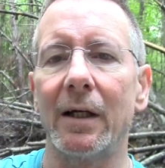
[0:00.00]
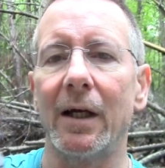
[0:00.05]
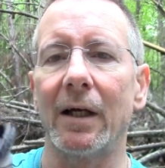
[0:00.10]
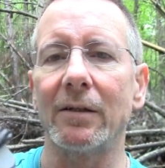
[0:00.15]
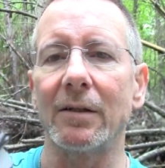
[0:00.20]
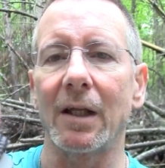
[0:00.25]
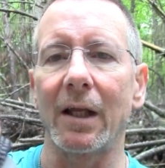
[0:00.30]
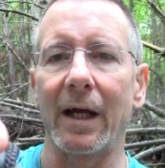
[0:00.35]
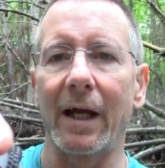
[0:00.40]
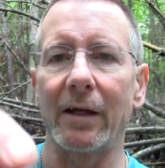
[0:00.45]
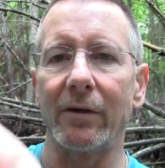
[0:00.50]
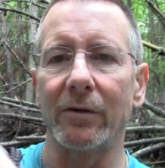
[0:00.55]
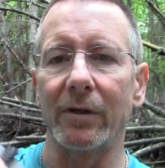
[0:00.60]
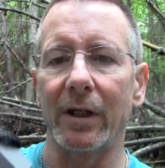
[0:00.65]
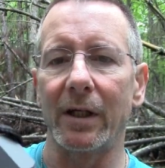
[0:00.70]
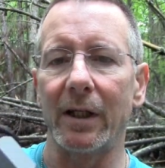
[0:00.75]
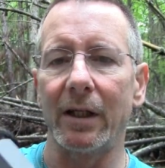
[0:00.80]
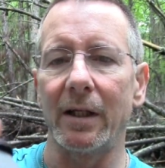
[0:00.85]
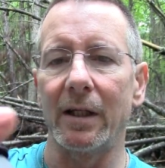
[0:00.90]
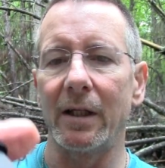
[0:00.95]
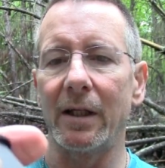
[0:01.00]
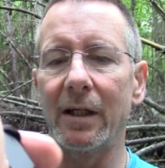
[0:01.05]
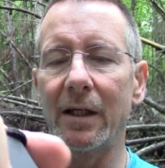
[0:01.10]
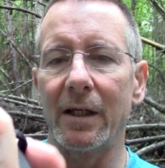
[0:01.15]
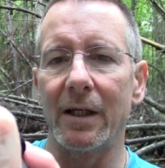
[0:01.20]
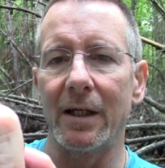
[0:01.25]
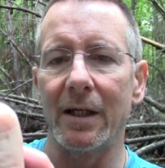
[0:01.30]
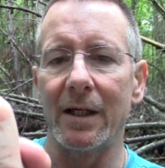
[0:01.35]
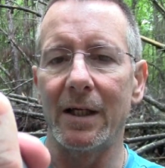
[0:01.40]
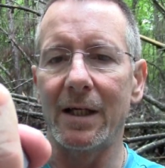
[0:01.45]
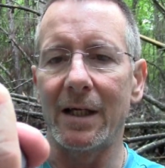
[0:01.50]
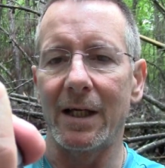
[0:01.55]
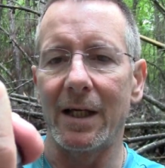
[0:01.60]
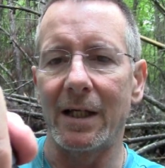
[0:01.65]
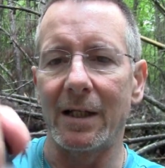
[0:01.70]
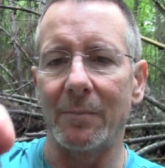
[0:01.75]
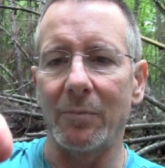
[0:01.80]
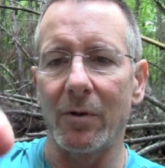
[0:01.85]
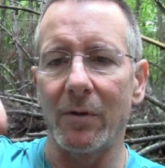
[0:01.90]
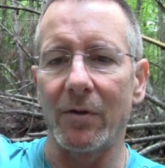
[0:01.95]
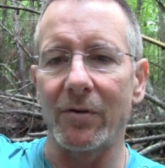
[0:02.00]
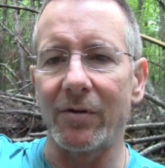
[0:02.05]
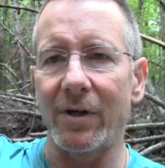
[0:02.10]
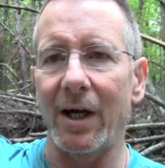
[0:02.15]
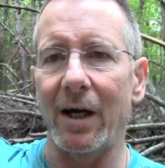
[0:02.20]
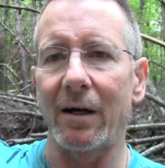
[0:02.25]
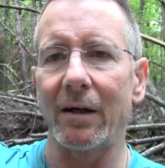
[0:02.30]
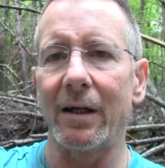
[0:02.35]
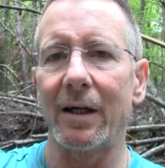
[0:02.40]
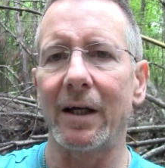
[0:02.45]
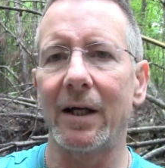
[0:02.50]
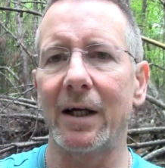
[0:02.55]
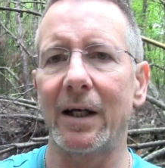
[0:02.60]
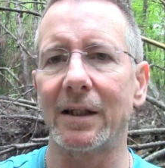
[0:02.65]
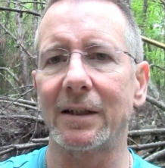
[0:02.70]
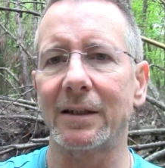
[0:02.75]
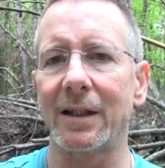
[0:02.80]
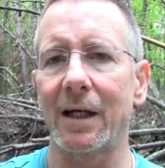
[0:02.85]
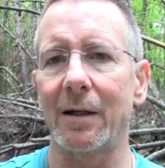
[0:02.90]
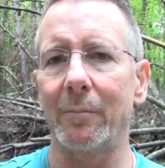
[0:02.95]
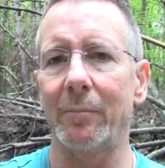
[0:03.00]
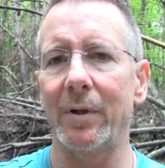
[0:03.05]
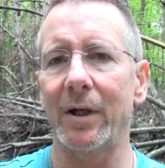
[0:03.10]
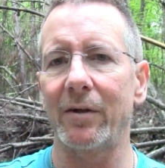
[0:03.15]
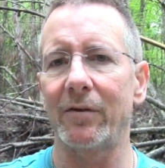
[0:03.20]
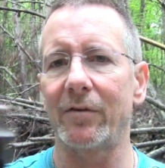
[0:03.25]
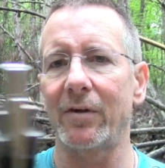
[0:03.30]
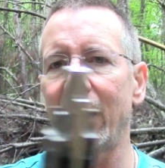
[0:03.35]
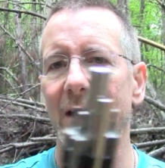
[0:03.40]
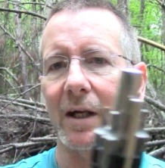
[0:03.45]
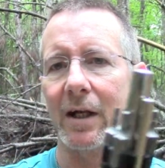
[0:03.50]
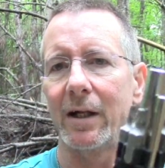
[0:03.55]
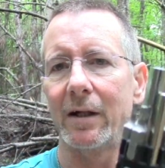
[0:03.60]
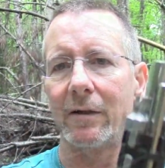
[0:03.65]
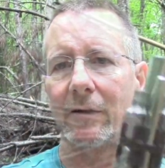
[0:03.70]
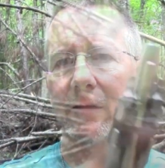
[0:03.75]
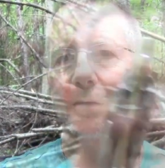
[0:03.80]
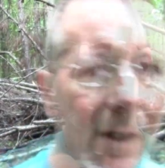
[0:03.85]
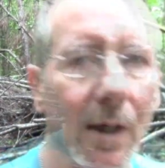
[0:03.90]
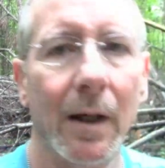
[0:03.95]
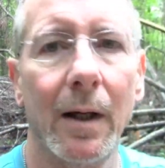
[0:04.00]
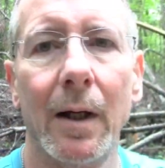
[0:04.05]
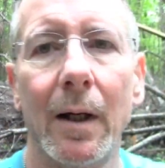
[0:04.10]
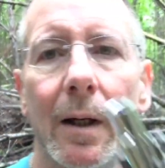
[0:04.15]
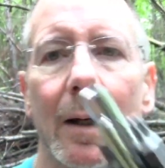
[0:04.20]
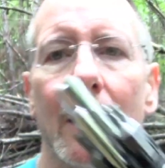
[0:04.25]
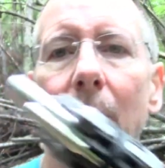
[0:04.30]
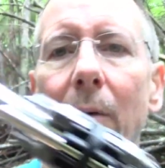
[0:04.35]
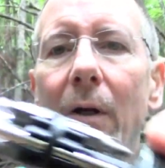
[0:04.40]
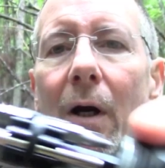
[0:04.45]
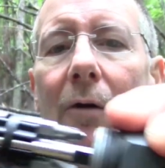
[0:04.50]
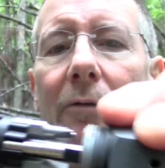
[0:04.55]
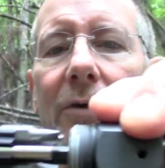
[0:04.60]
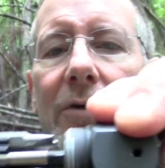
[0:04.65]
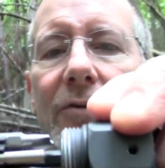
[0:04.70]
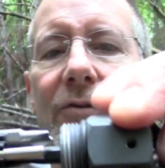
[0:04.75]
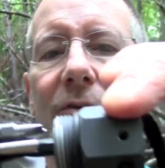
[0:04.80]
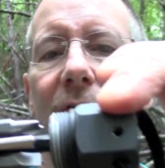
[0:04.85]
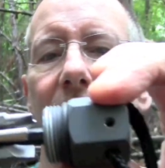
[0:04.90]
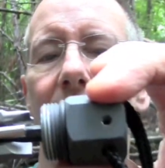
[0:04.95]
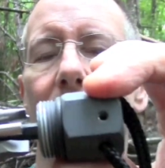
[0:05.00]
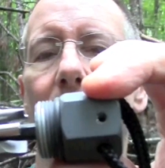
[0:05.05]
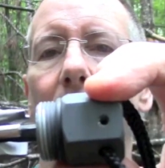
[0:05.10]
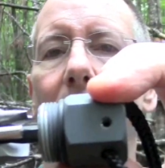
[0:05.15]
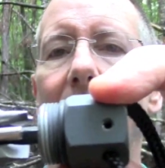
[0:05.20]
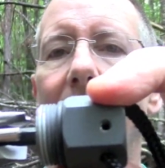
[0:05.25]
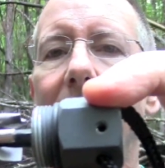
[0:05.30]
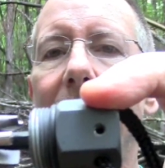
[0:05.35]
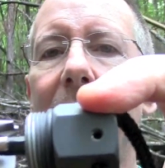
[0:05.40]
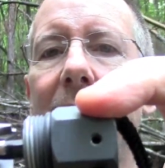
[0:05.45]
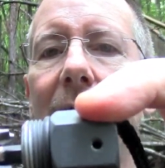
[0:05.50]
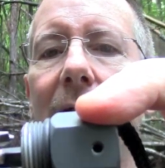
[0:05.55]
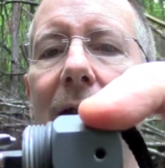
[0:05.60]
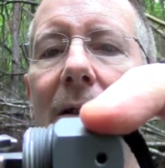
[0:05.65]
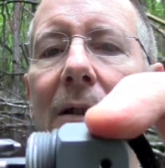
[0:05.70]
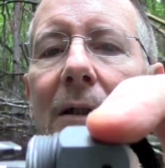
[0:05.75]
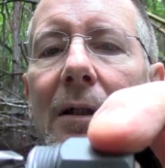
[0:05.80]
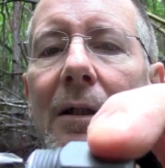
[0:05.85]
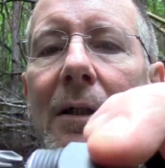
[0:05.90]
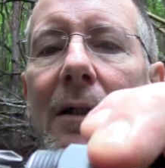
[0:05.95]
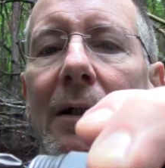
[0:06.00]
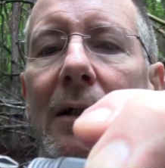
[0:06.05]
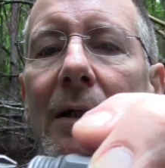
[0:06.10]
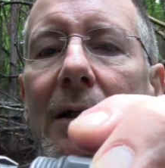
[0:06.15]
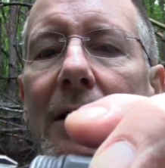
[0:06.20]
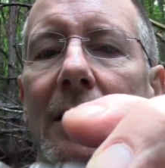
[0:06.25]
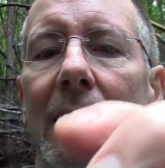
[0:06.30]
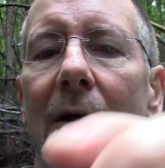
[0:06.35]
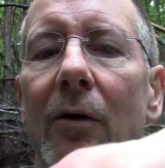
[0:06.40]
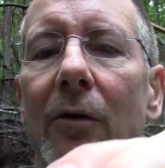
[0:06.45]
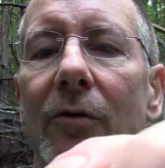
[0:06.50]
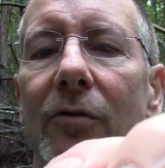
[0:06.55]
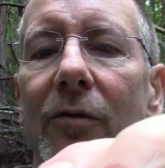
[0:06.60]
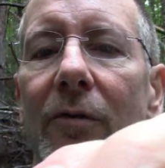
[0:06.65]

Has a lanyard in it. And you pull this out and it's got a bit set in it. Not real certain why on a